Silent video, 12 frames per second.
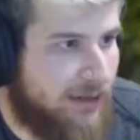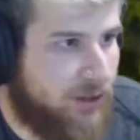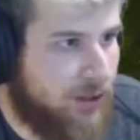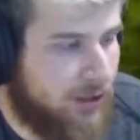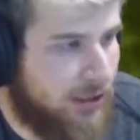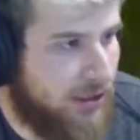of
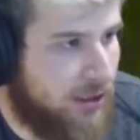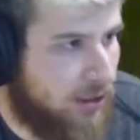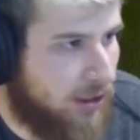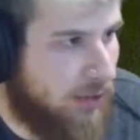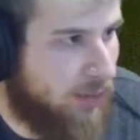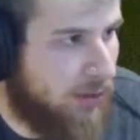cooking,
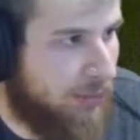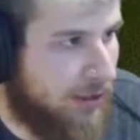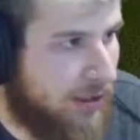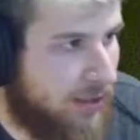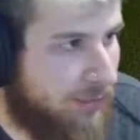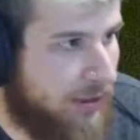you're going to want to
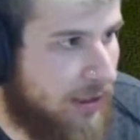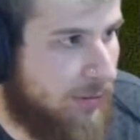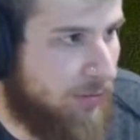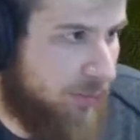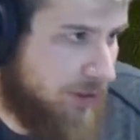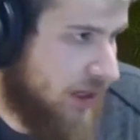pick up the
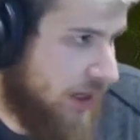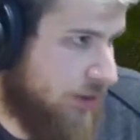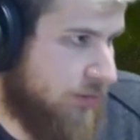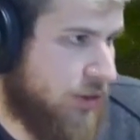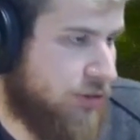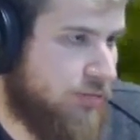tiger
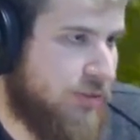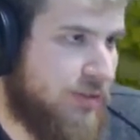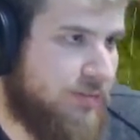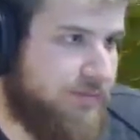mushrooms.